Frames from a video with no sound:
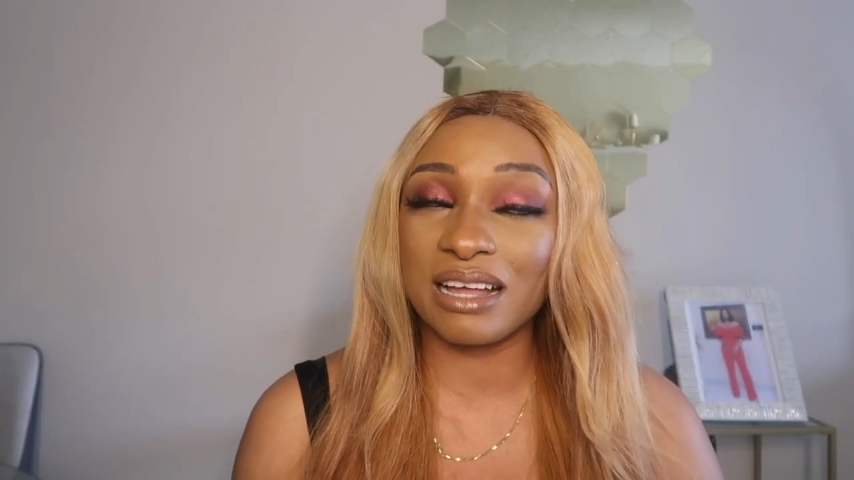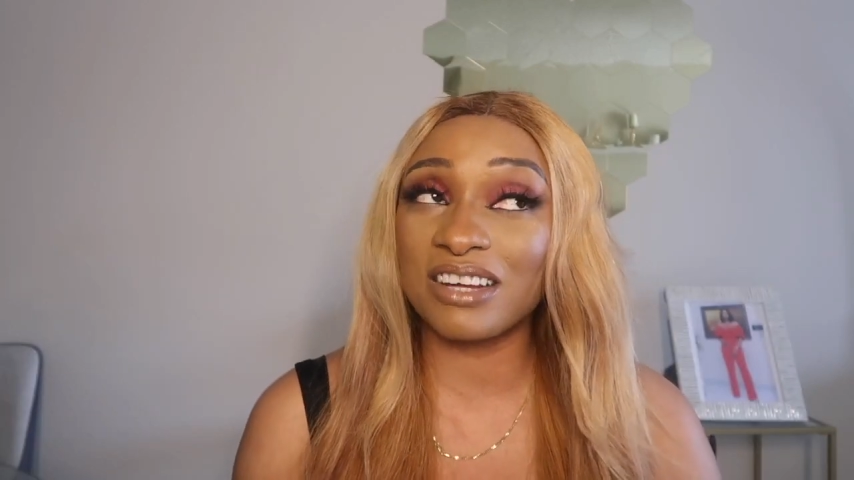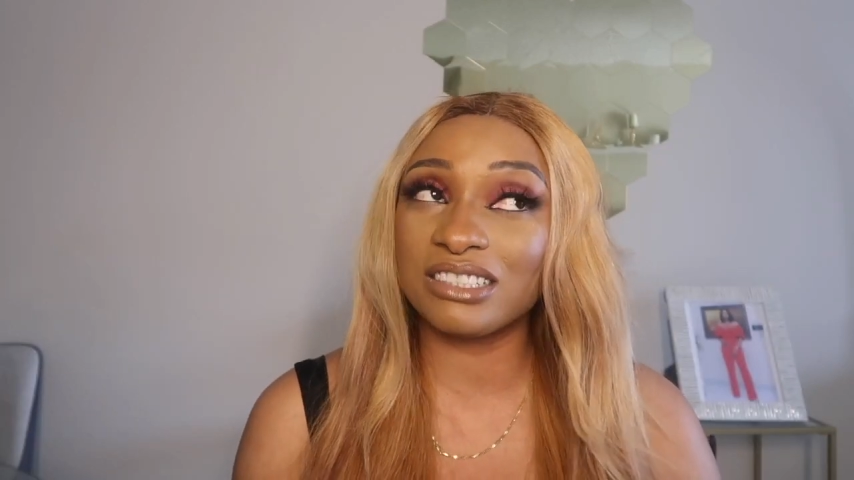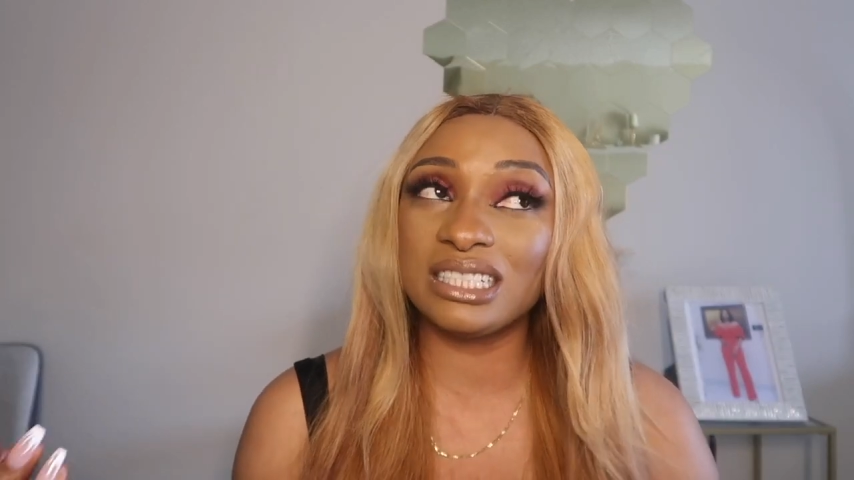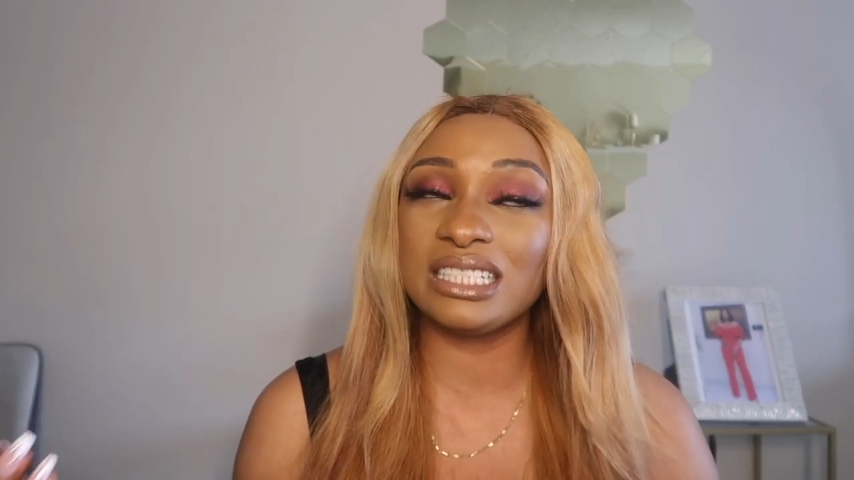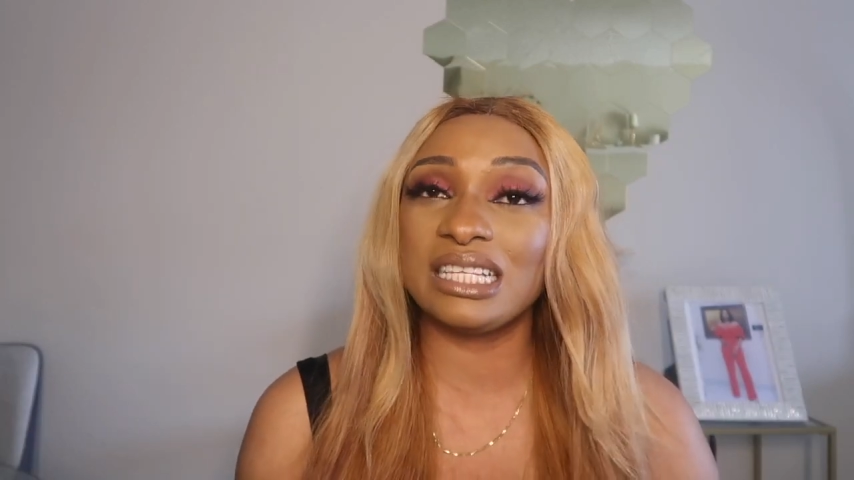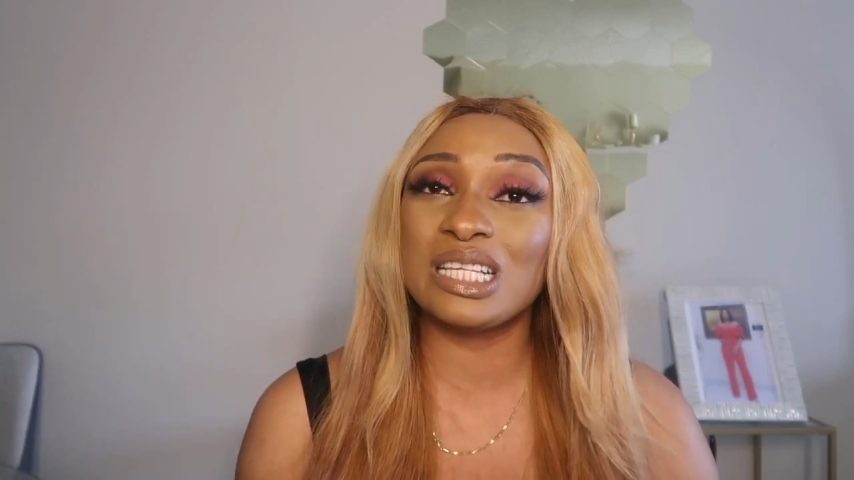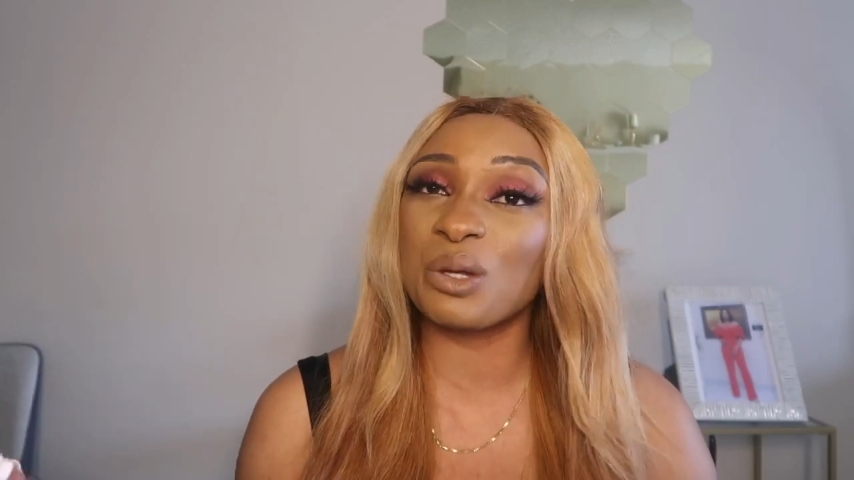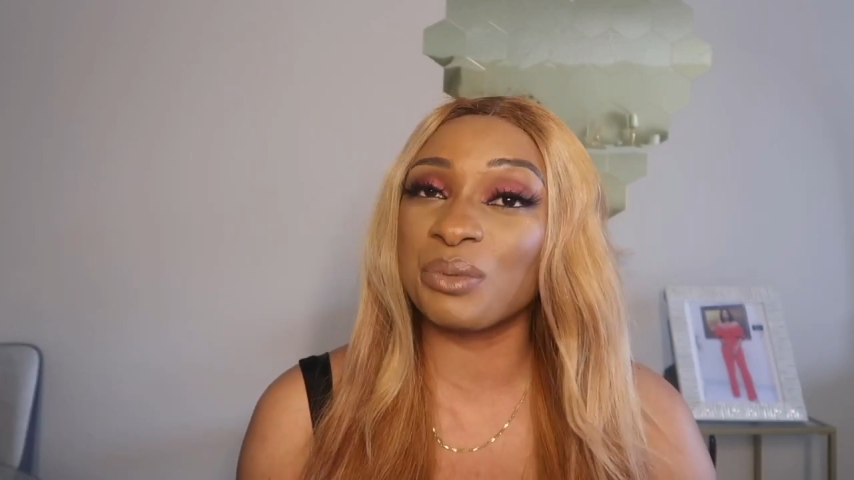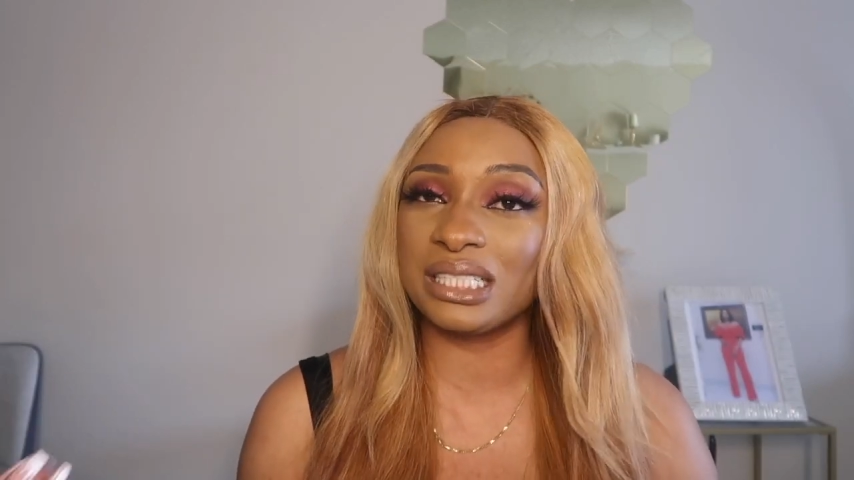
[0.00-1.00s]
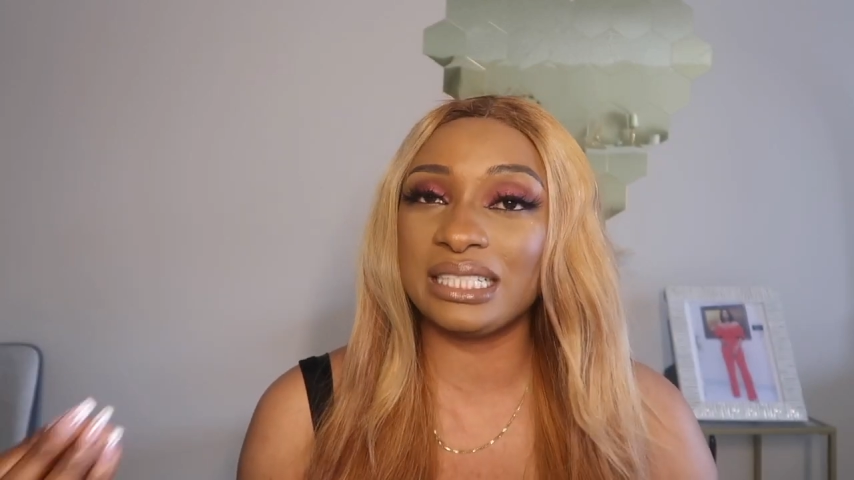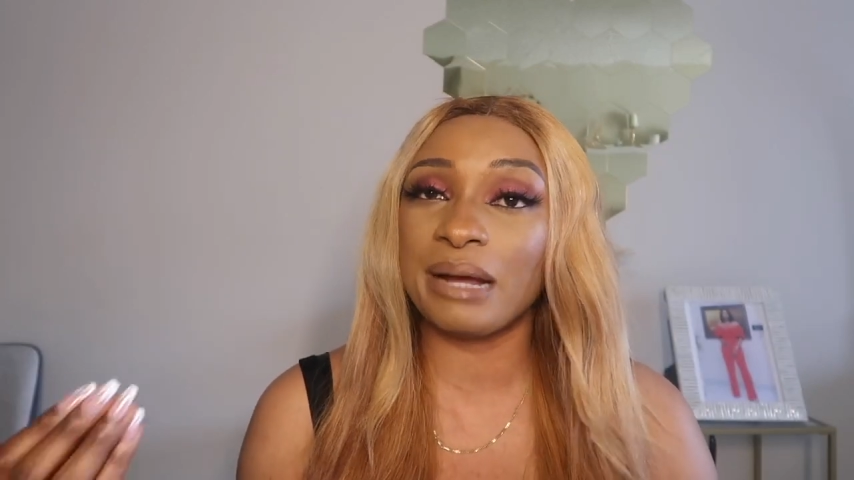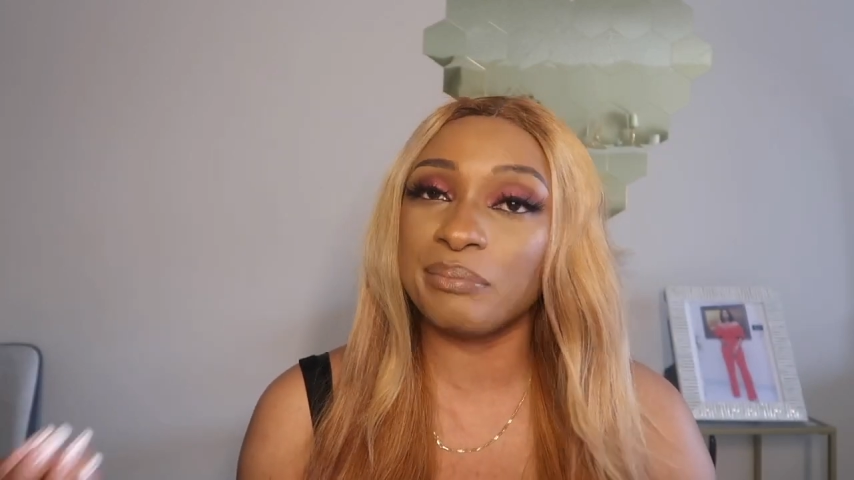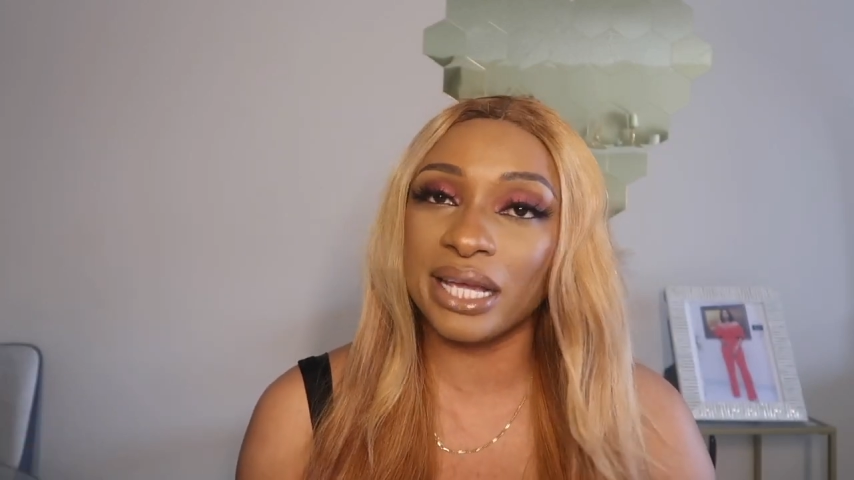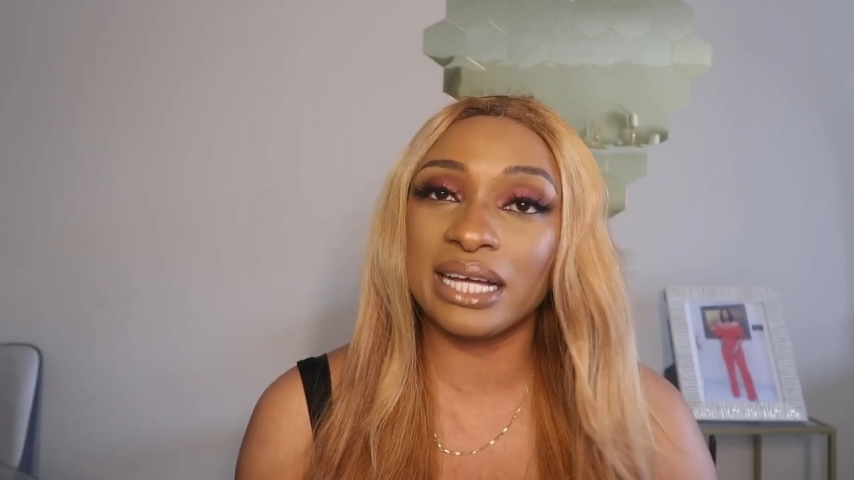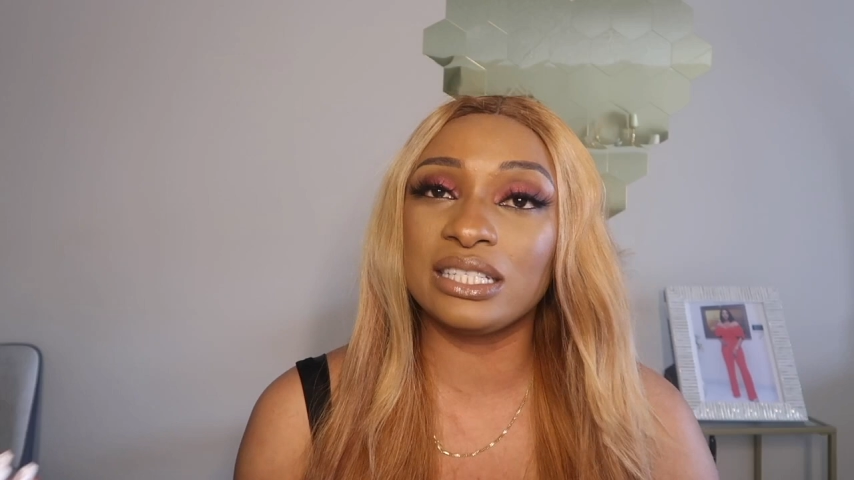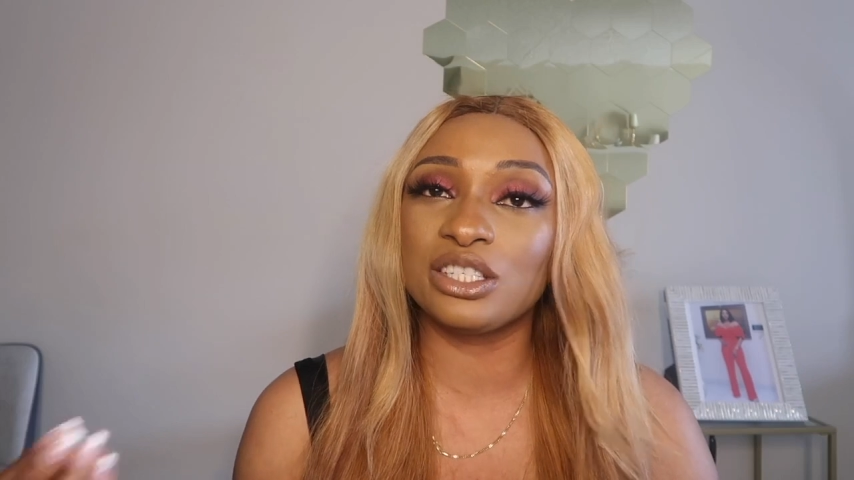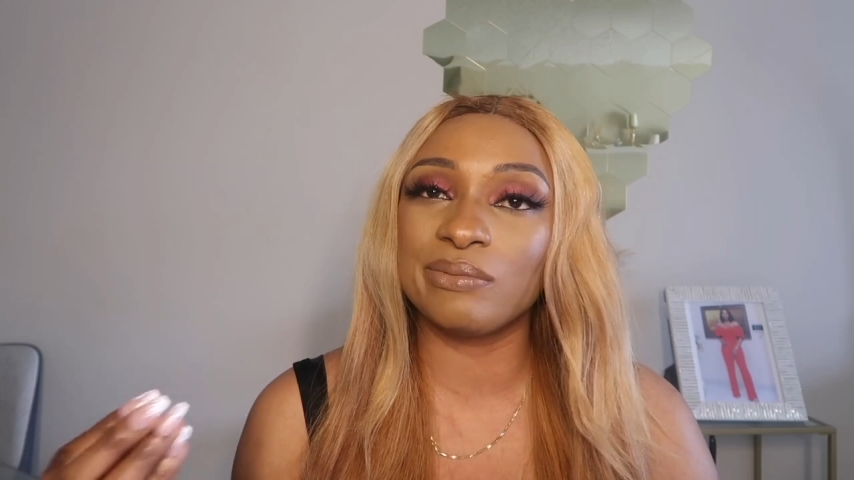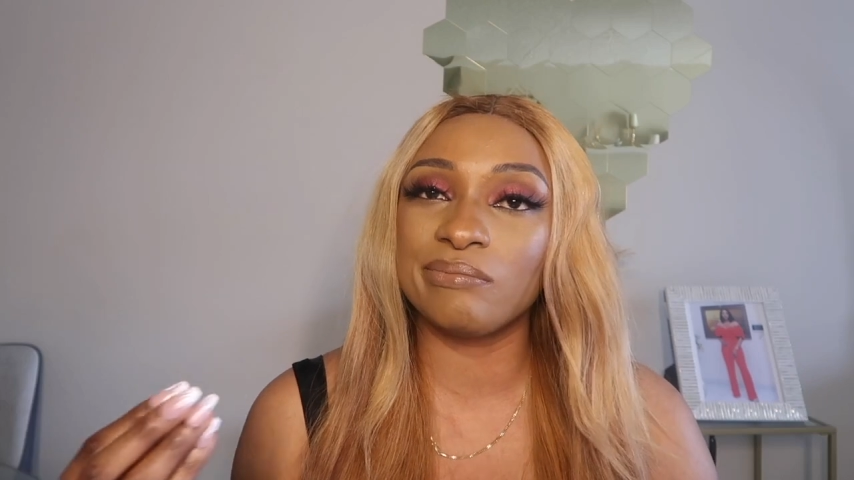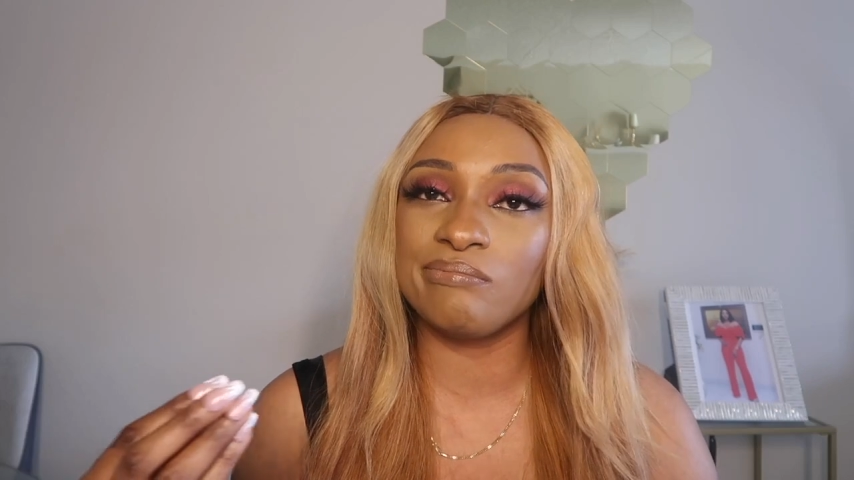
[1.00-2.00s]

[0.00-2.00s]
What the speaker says: I've actually seen somebody that bears